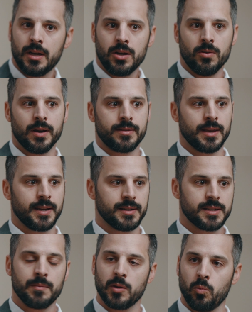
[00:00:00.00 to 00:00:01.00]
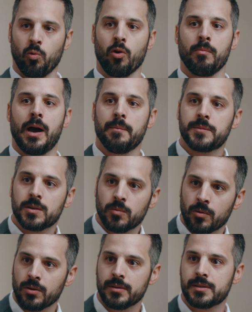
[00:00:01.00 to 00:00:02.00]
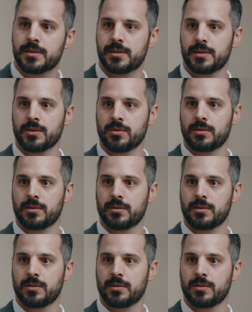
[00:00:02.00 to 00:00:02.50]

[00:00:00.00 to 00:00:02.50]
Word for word: who I think has come to warm up towards